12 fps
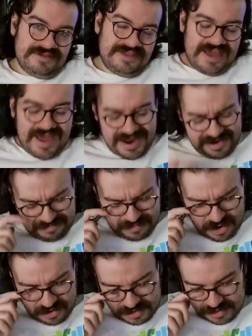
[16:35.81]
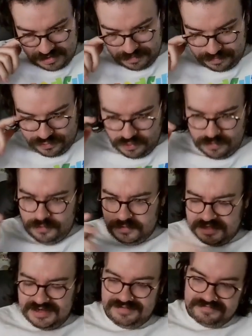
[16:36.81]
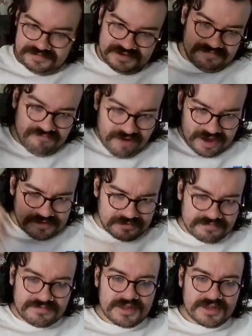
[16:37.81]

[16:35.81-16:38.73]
Kidd and Mox and the promos, and he can wrestle